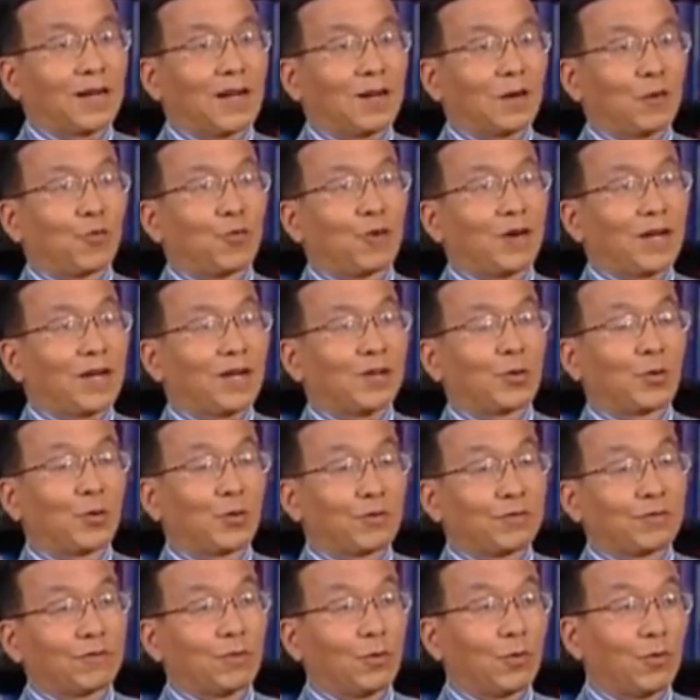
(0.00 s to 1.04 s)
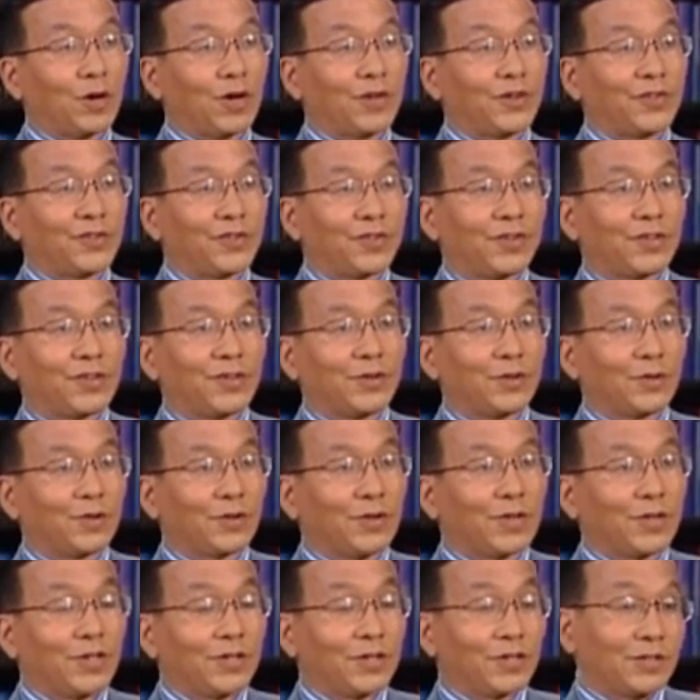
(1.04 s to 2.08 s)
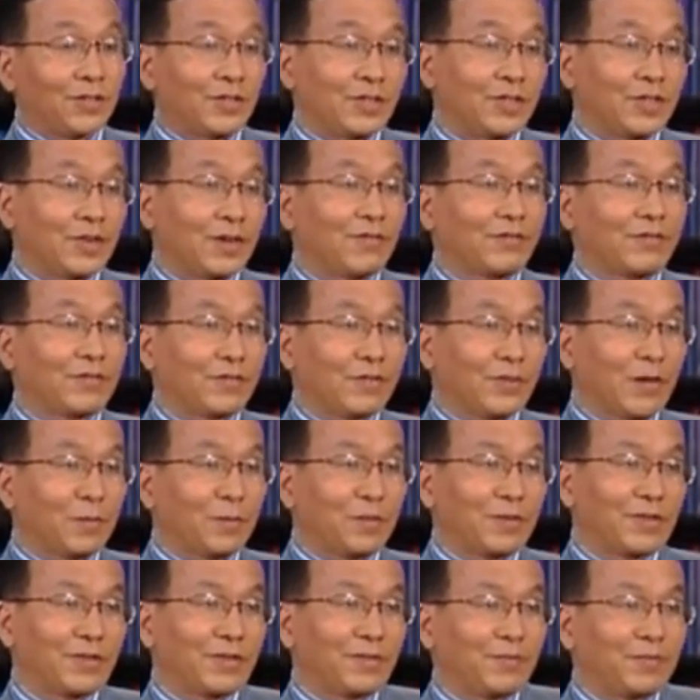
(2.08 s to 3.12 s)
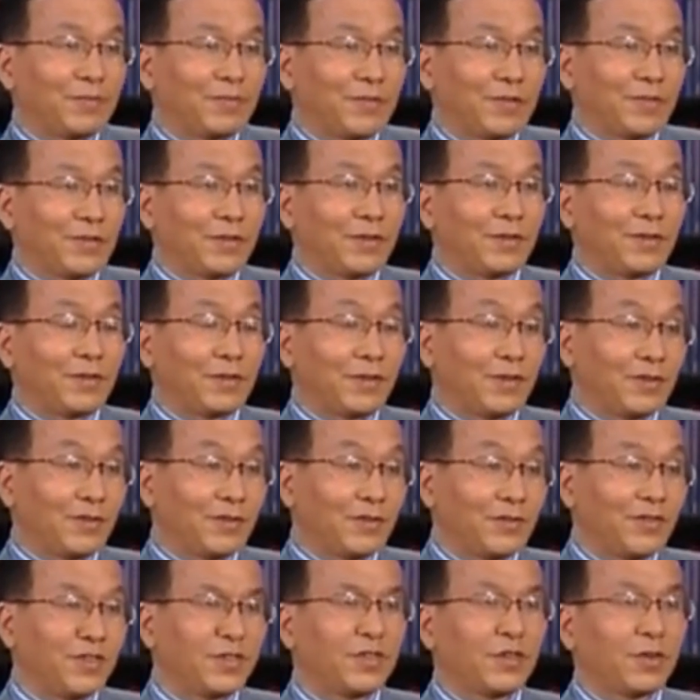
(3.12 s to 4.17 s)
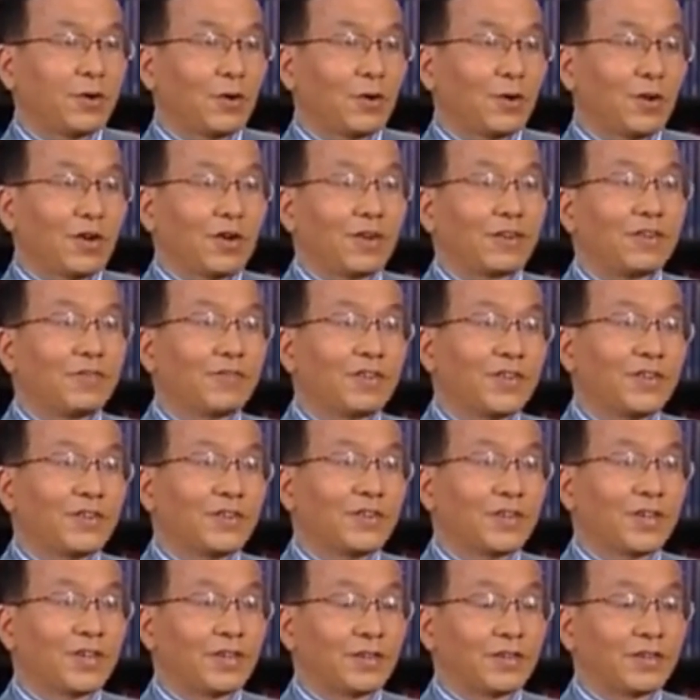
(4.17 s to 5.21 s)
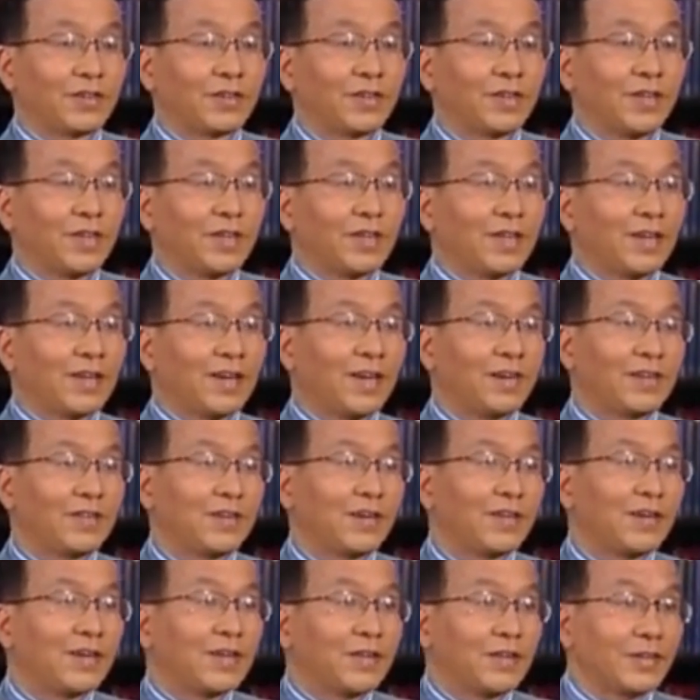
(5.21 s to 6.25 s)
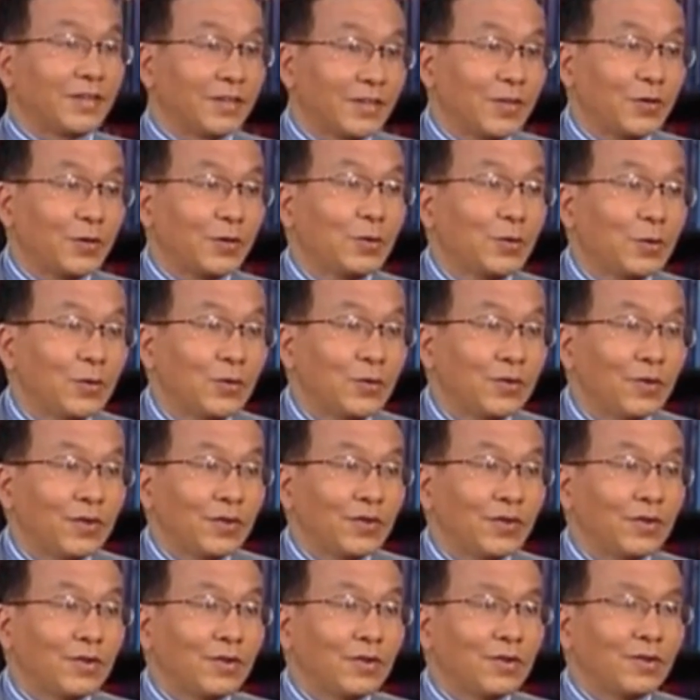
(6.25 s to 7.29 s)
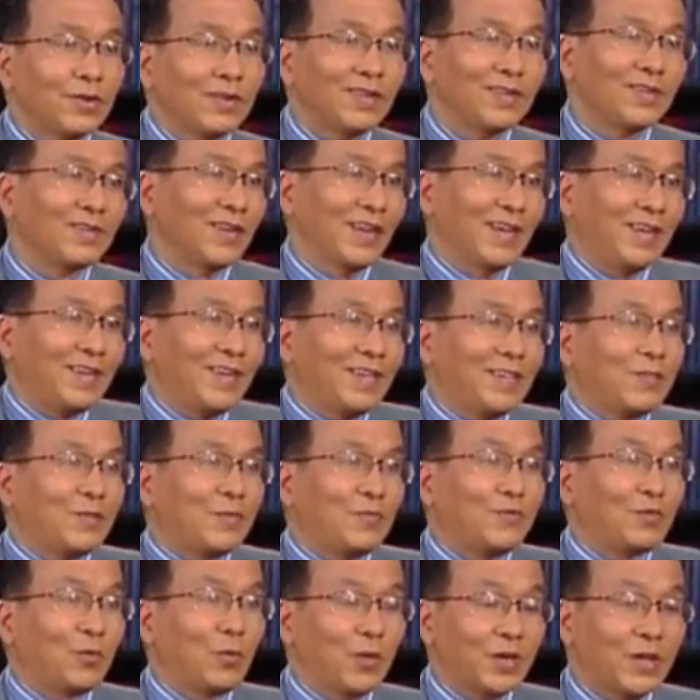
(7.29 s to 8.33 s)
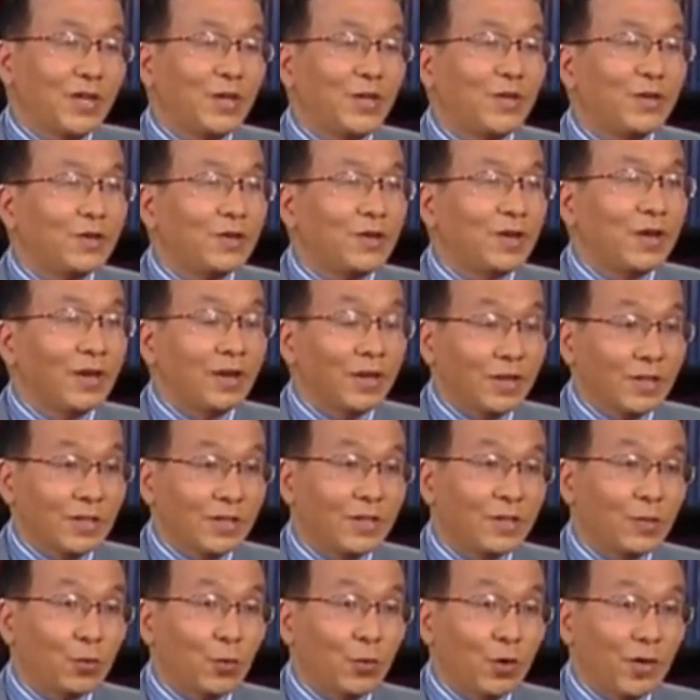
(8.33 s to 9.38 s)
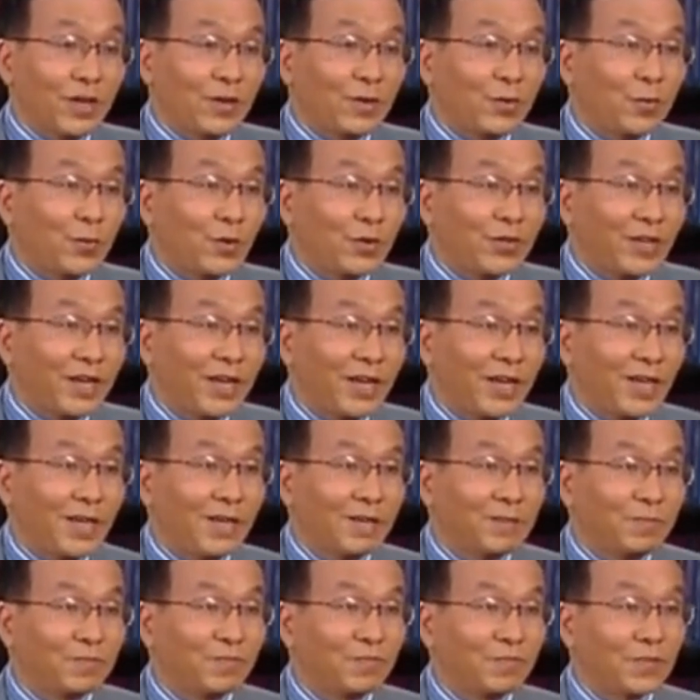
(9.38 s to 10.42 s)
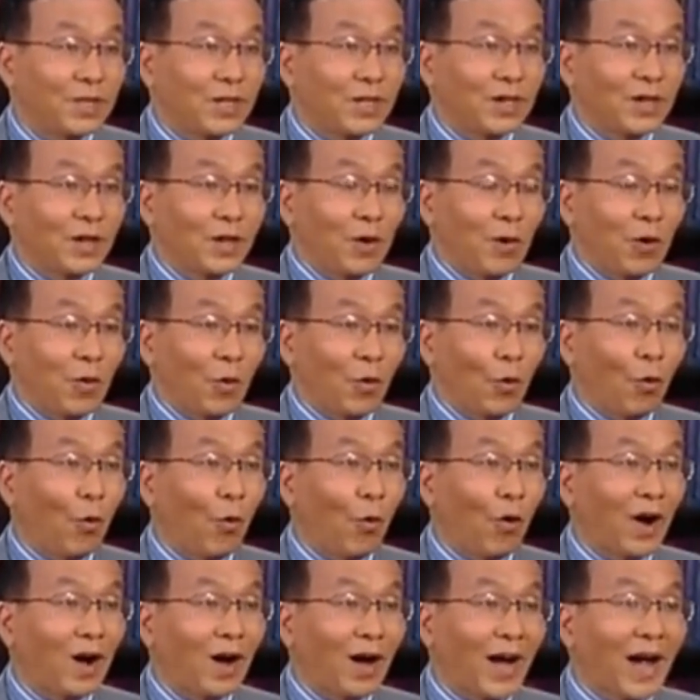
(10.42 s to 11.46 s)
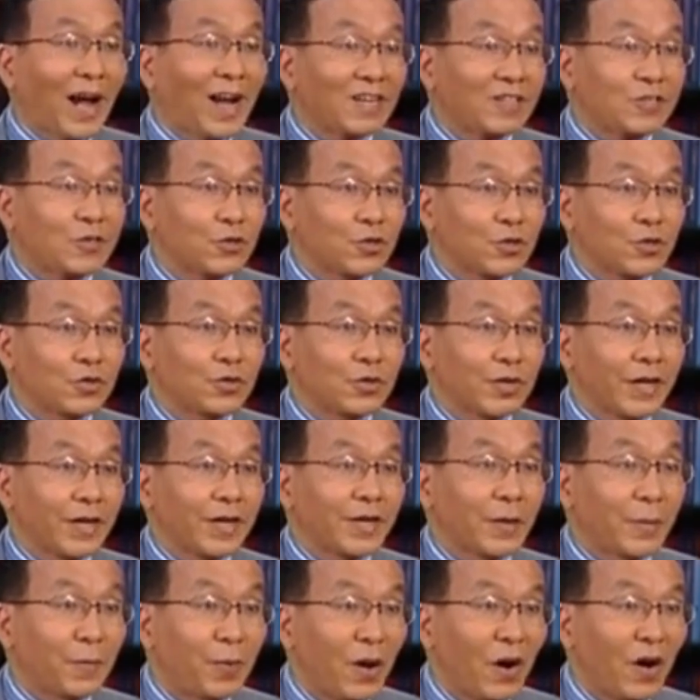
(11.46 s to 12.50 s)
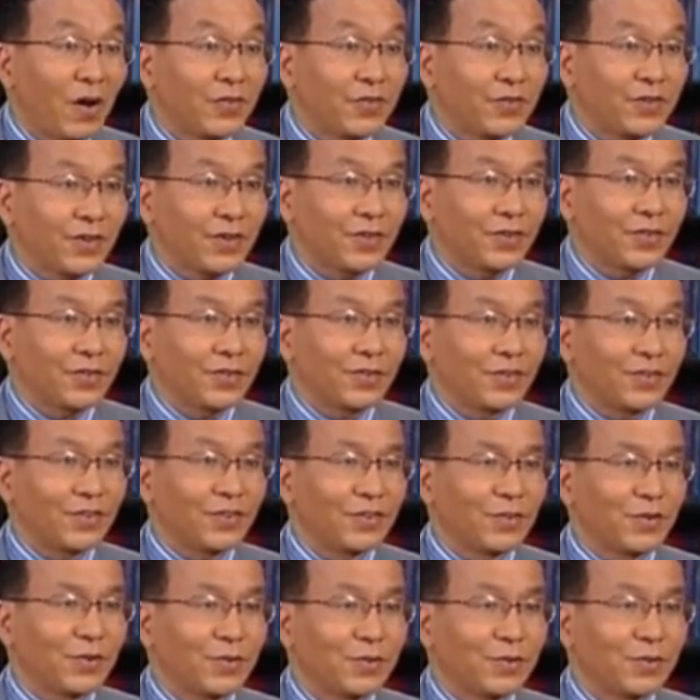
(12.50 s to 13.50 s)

by the United States government, and the claims of Wall Street and the U S Federal Reserve that the U S bond market is large and low risk are actually deceiving third world countries